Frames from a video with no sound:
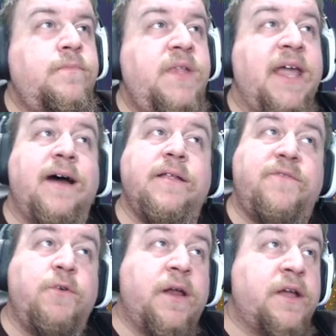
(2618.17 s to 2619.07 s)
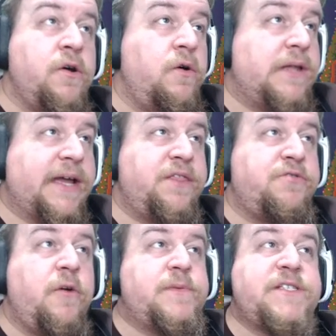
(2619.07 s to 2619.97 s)
Yeah, if you want to go
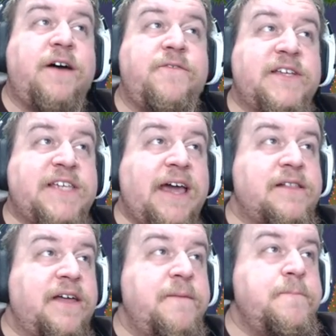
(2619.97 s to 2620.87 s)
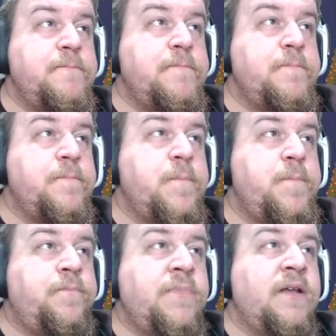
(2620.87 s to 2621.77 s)
lycanthrope stuff, exactly.
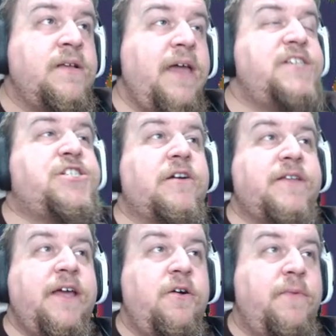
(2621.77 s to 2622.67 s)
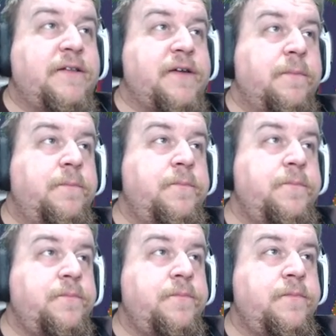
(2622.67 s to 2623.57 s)
Hey Sharknado, welcome.
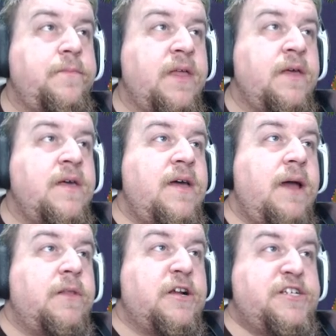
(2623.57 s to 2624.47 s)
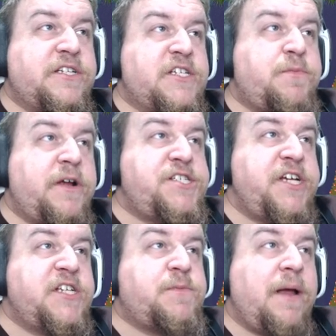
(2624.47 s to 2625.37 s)
I'm allergic to
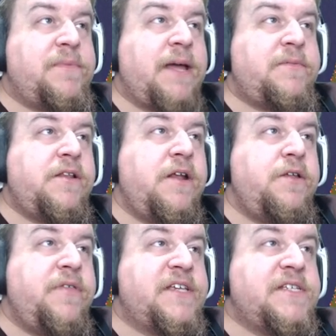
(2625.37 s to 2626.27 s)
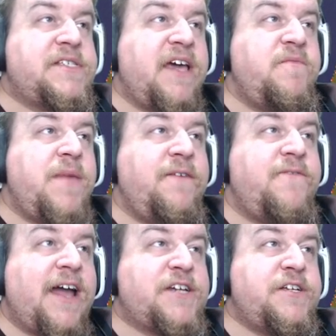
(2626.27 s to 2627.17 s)
spreadsheets, but I'm tempted to do this since I have many
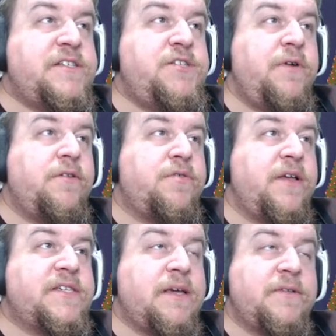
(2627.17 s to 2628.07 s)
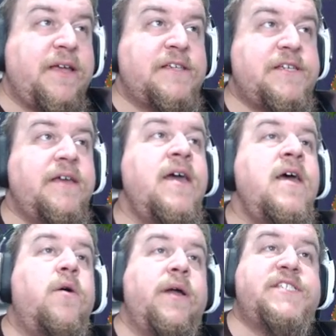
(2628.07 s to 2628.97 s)
factions doing their thing simultaneously.
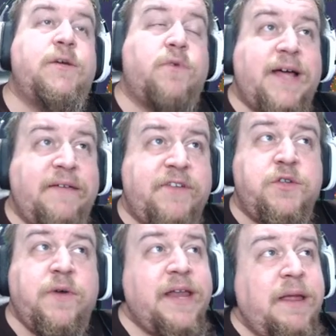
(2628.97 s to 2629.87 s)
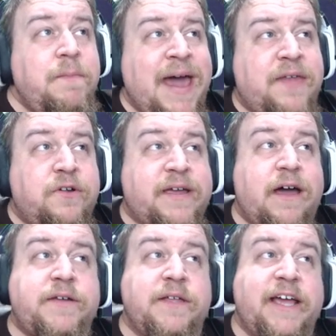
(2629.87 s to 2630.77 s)
Well, and see, we're not even doing any math or
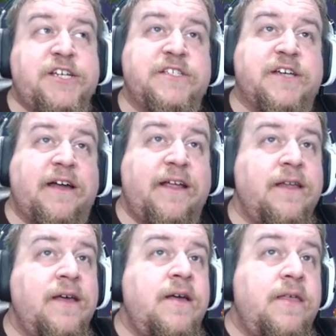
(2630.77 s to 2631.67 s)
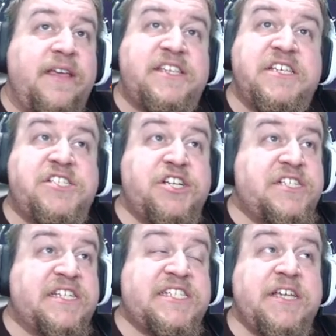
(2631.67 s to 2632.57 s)
calculations on it. This is
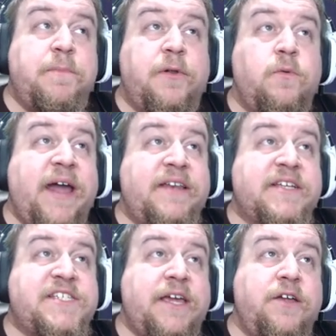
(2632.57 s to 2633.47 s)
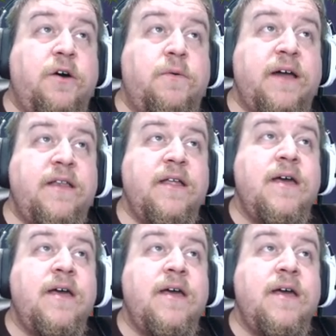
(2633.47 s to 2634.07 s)
just a simple way to say, you know what?